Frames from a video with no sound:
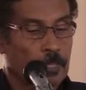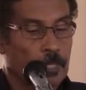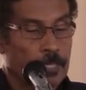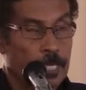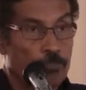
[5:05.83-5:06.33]

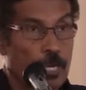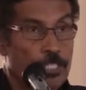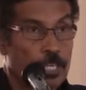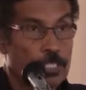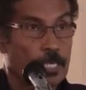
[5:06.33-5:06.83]
This
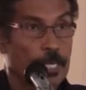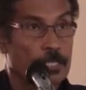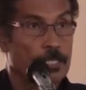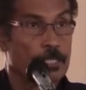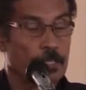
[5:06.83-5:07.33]

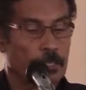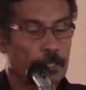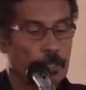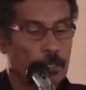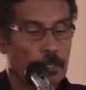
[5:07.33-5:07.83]
righteousness
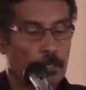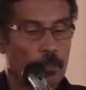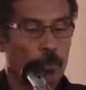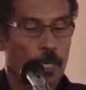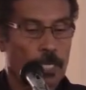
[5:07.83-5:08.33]

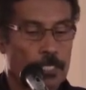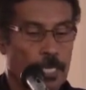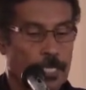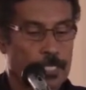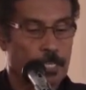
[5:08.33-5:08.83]
was
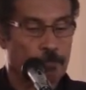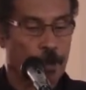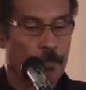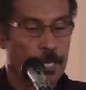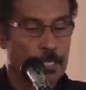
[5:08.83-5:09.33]
and is the
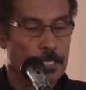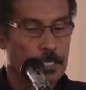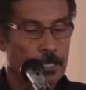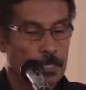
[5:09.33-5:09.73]
promise